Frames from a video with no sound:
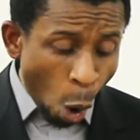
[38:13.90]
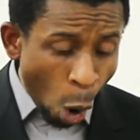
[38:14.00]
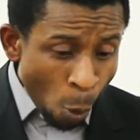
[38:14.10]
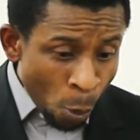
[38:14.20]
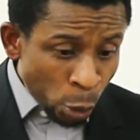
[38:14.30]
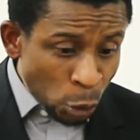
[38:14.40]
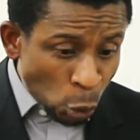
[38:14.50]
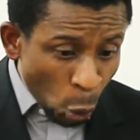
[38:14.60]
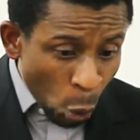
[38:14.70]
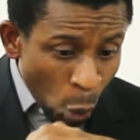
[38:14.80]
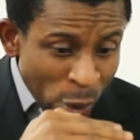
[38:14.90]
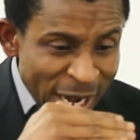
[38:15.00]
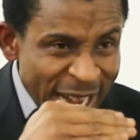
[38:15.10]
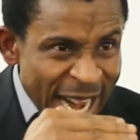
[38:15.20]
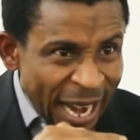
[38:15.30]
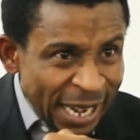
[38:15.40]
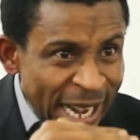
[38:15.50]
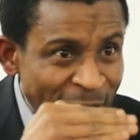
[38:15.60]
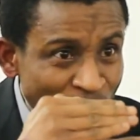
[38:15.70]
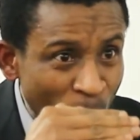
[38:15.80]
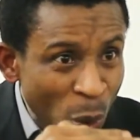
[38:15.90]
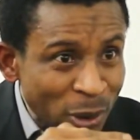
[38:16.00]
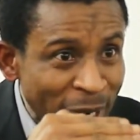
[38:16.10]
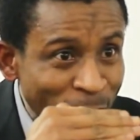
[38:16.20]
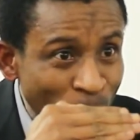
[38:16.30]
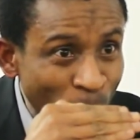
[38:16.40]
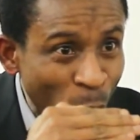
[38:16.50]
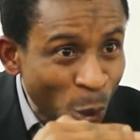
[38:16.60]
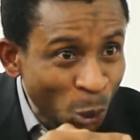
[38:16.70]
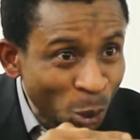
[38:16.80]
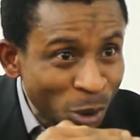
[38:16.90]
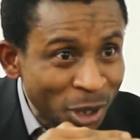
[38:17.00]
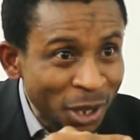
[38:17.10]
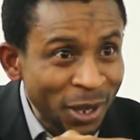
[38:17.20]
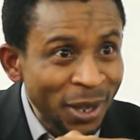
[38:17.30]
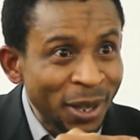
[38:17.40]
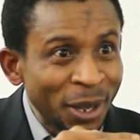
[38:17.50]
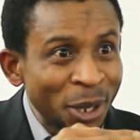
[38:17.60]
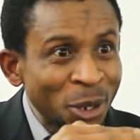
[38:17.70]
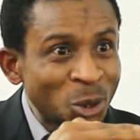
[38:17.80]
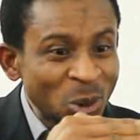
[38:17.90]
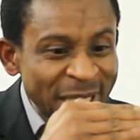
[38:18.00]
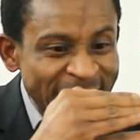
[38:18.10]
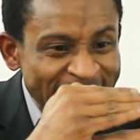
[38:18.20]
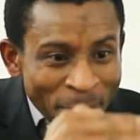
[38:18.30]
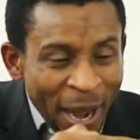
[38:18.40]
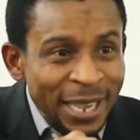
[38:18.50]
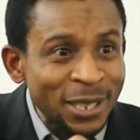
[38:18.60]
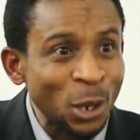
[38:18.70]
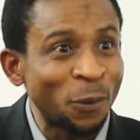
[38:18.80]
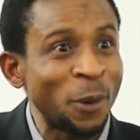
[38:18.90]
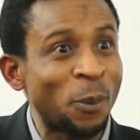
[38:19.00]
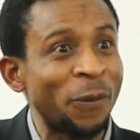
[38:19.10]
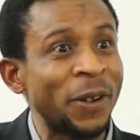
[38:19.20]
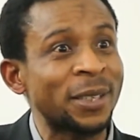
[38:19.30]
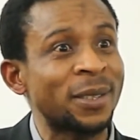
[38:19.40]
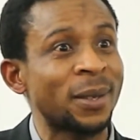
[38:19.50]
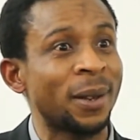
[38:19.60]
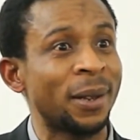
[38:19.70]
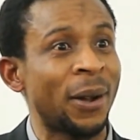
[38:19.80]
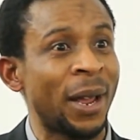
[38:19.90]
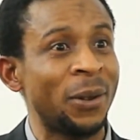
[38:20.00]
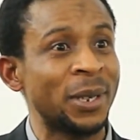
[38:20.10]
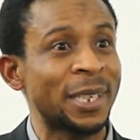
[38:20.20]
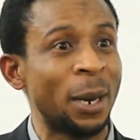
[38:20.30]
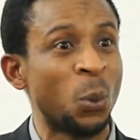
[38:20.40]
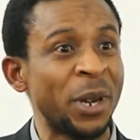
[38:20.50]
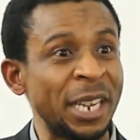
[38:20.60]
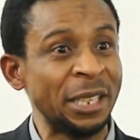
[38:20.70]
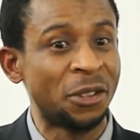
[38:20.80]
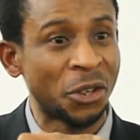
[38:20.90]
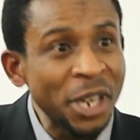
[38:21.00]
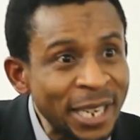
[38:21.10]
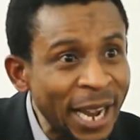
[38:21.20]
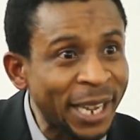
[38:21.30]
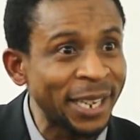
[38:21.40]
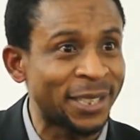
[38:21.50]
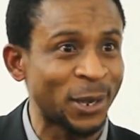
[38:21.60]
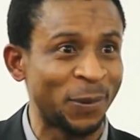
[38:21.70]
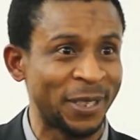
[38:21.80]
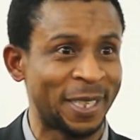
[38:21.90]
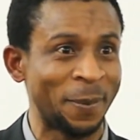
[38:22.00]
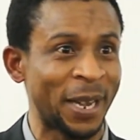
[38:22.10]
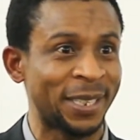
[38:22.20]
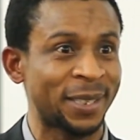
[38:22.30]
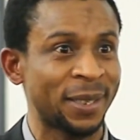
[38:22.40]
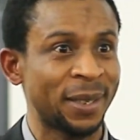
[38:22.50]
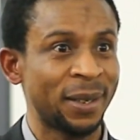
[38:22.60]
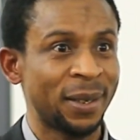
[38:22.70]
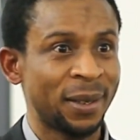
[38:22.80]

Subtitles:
almost so nearly as close as you could to the demise of the Prophet sallallahu alaihi wasallam. Within 3 decades of his demise,